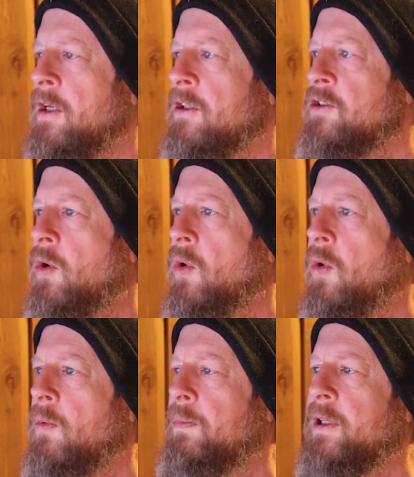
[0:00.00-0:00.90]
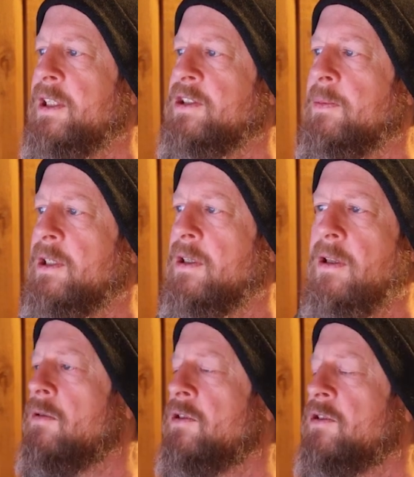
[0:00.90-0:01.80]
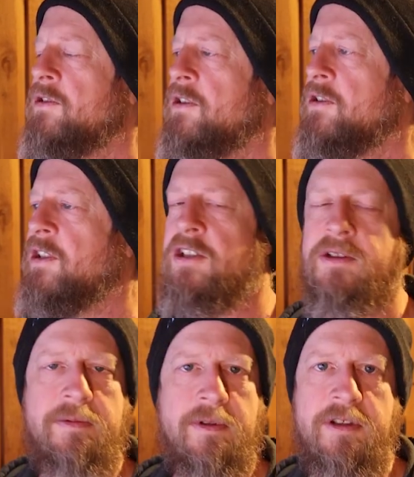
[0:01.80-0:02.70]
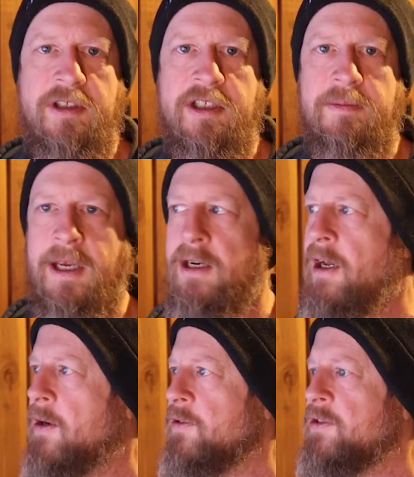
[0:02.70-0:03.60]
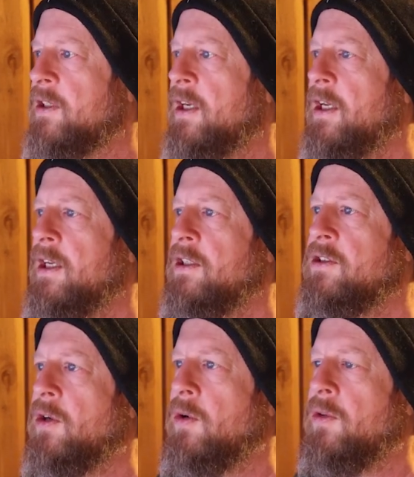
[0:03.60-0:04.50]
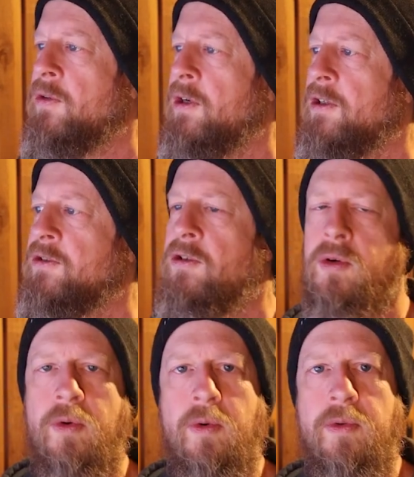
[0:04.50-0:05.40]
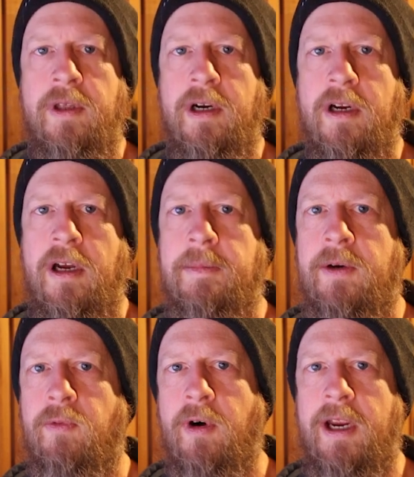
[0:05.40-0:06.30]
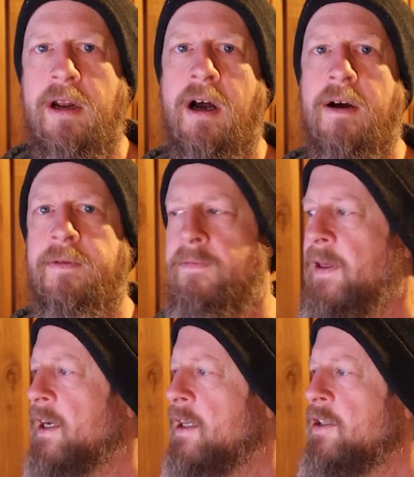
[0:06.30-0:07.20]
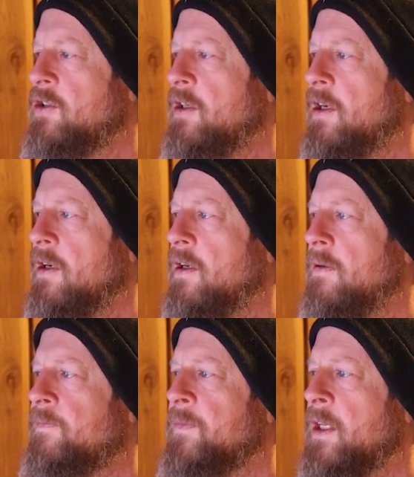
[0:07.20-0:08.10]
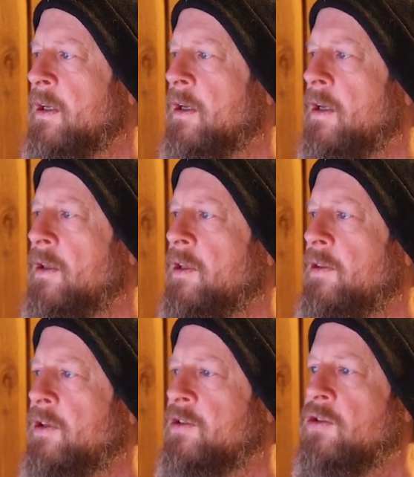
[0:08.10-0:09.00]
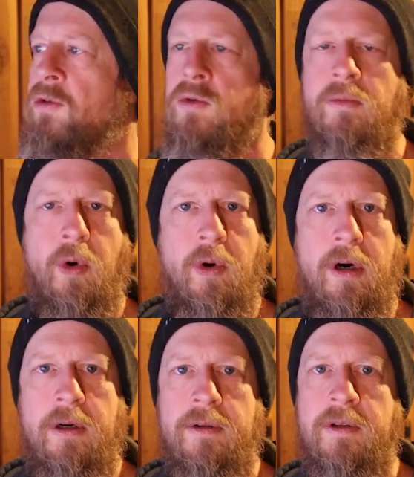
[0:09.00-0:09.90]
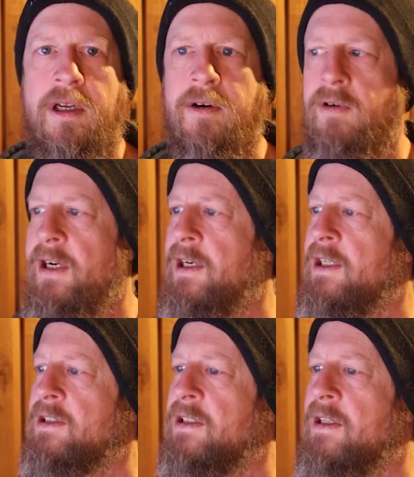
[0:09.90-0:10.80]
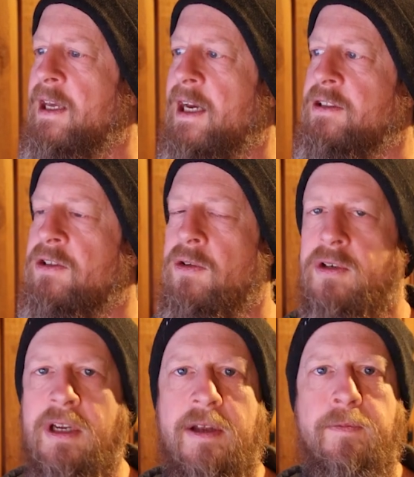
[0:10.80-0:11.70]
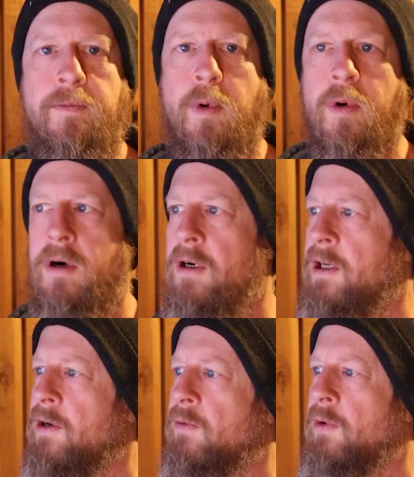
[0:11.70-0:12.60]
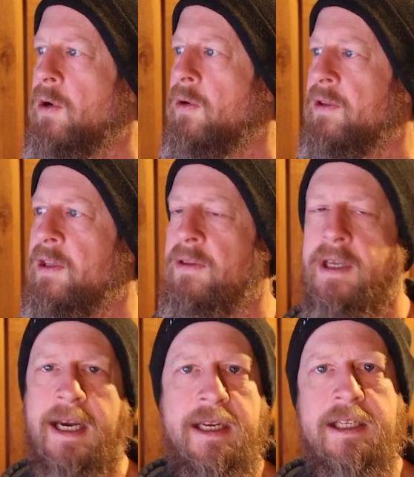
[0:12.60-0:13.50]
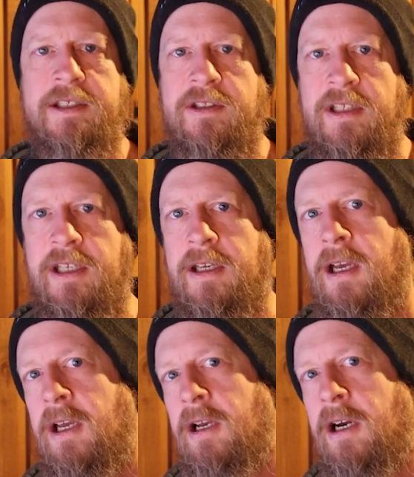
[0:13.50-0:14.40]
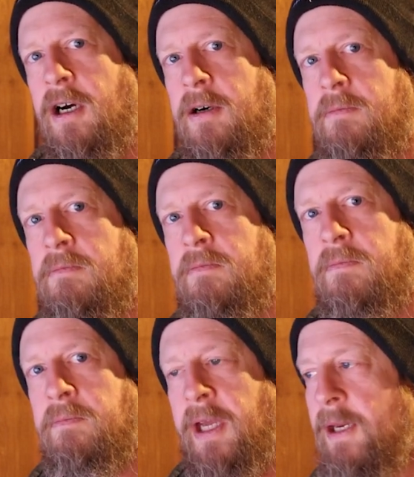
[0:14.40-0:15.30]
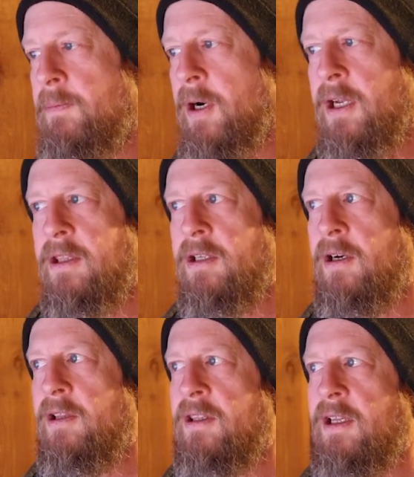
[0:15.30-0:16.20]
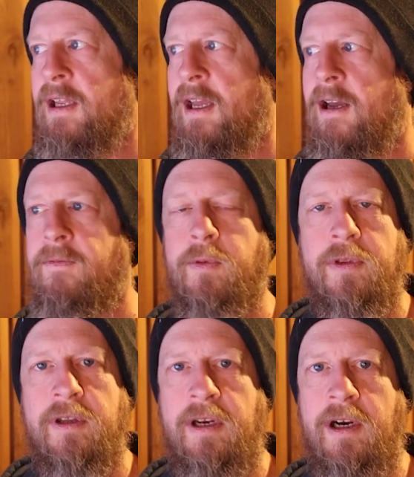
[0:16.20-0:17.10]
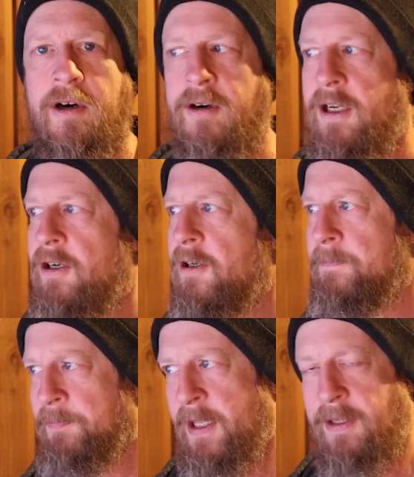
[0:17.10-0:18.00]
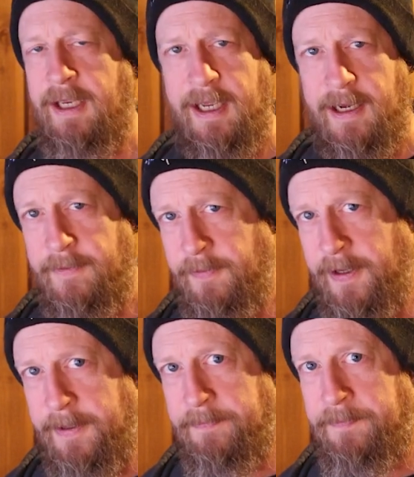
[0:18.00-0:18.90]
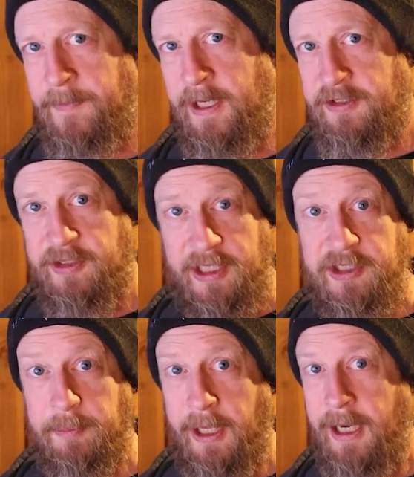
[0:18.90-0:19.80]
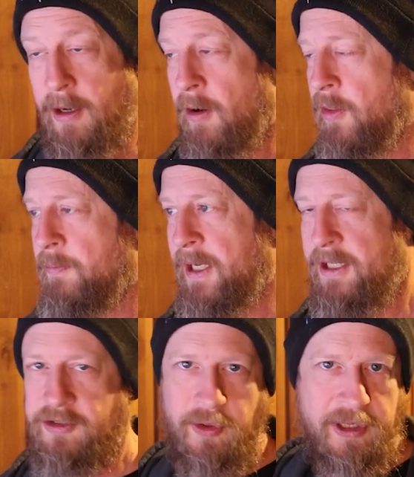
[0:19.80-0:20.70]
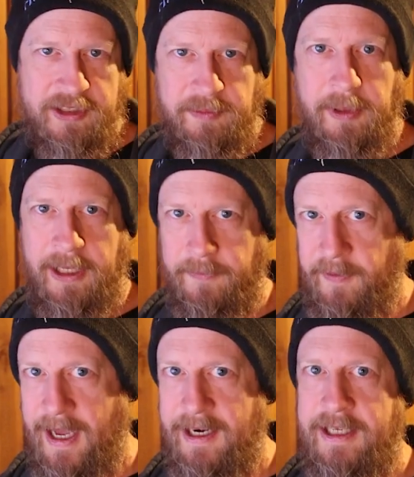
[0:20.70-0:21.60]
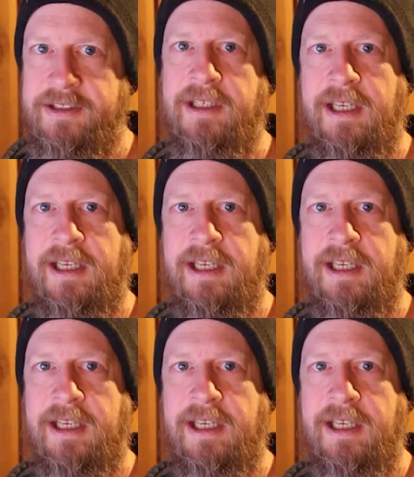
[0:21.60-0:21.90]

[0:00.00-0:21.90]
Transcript: So hole placement. This is the six-man house. So there's 2 that are coming right off of that kitchen area. Then there's 2 more that are right next to that. So they've got 4 in a row. And then that is the bait bucket there that they have with an aerator. And they have they supply all the bait. So they supply the fat heads.